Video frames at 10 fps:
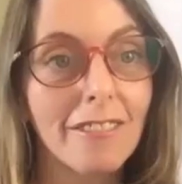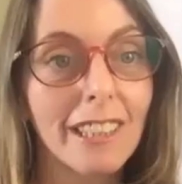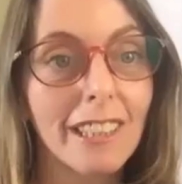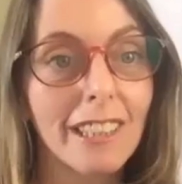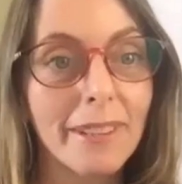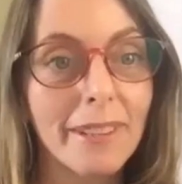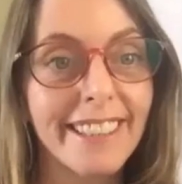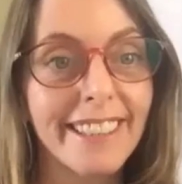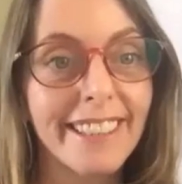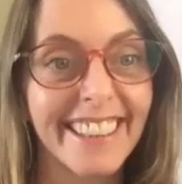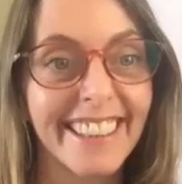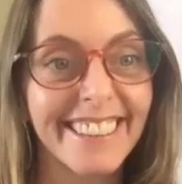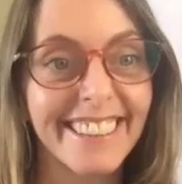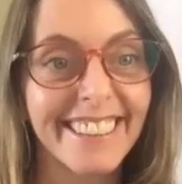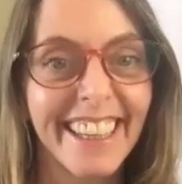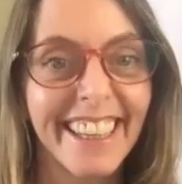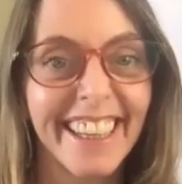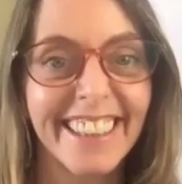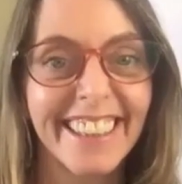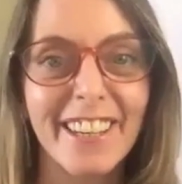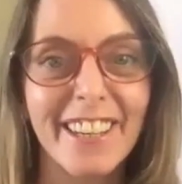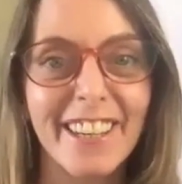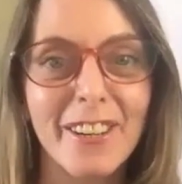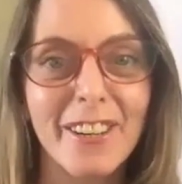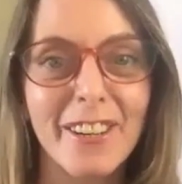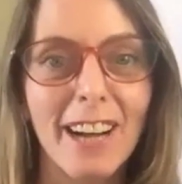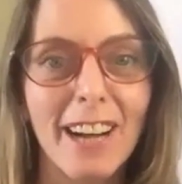really appreciate it. So